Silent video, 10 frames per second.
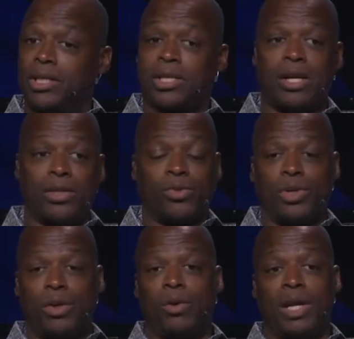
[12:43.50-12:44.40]
this
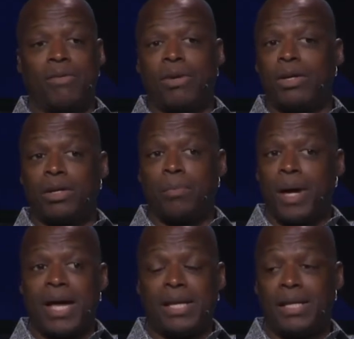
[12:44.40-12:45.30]
country, whatever good or
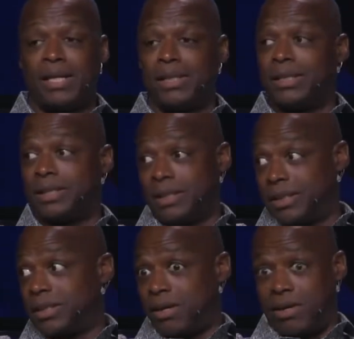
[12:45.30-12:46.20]
bad it is,
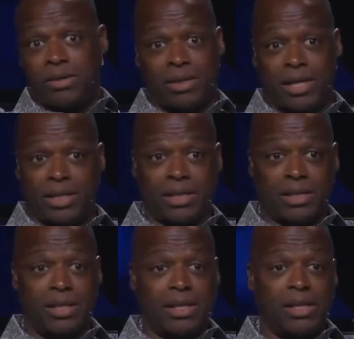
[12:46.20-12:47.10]
it's, it's all on us.